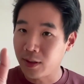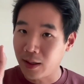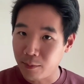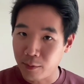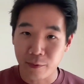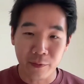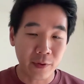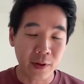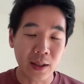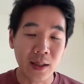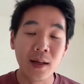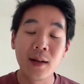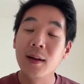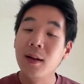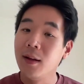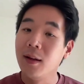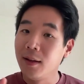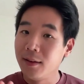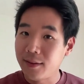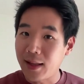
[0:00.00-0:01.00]
level 3,
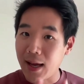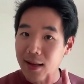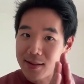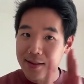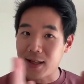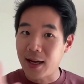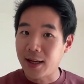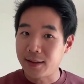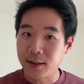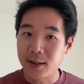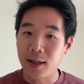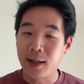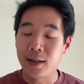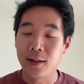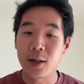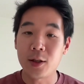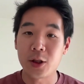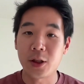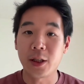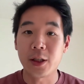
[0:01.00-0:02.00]
that slide that I
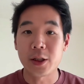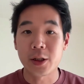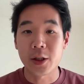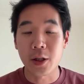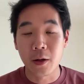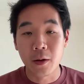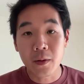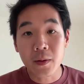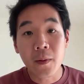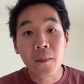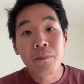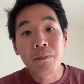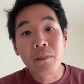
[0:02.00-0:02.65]
initially showed,